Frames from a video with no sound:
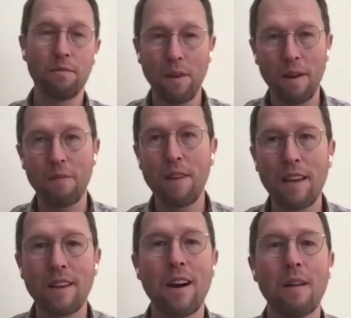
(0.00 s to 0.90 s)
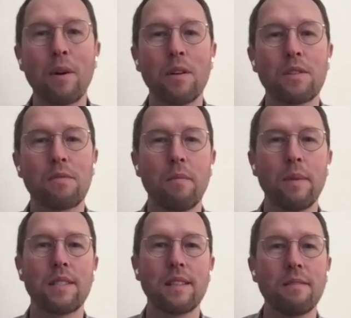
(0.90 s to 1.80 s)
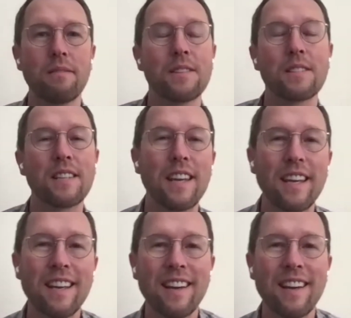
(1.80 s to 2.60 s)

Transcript: of e-commerce from its infancy